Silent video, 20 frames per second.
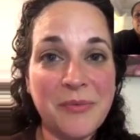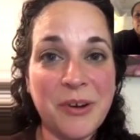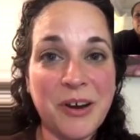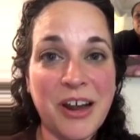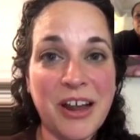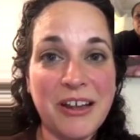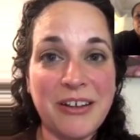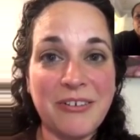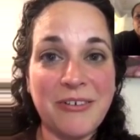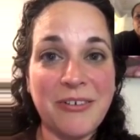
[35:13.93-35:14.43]

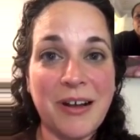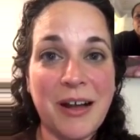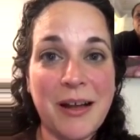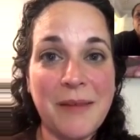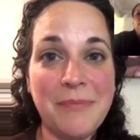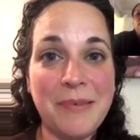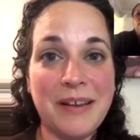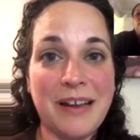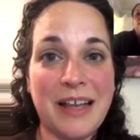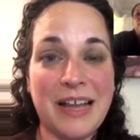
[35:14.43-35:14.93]
where I grew
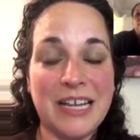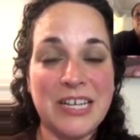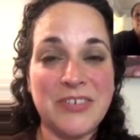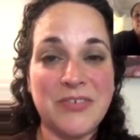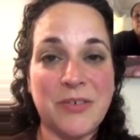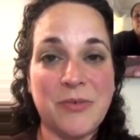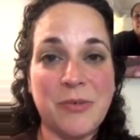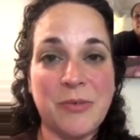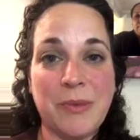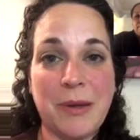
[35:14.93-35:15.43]
up, in
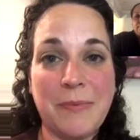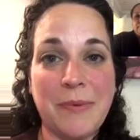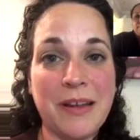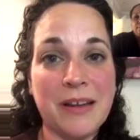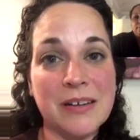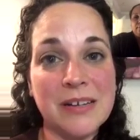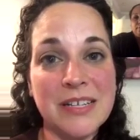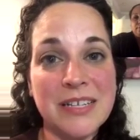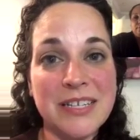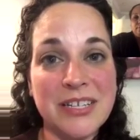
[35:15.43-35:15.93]
Asheville, where my
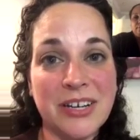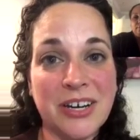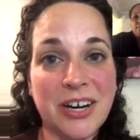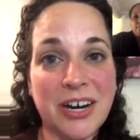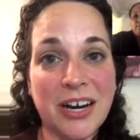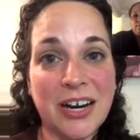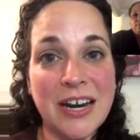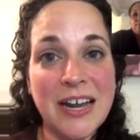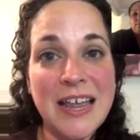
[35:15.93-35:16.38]
parents are.